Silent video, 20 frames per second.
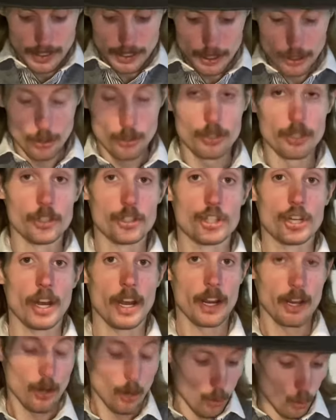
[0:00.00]
you can
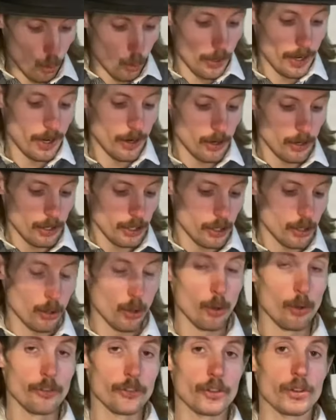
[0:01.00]
check where your
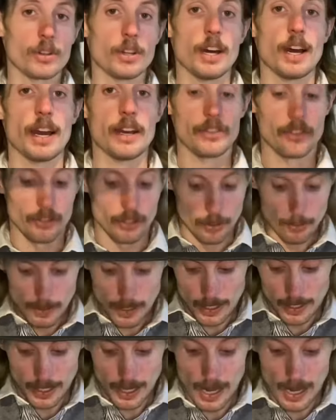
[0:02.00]
holster lies on your body.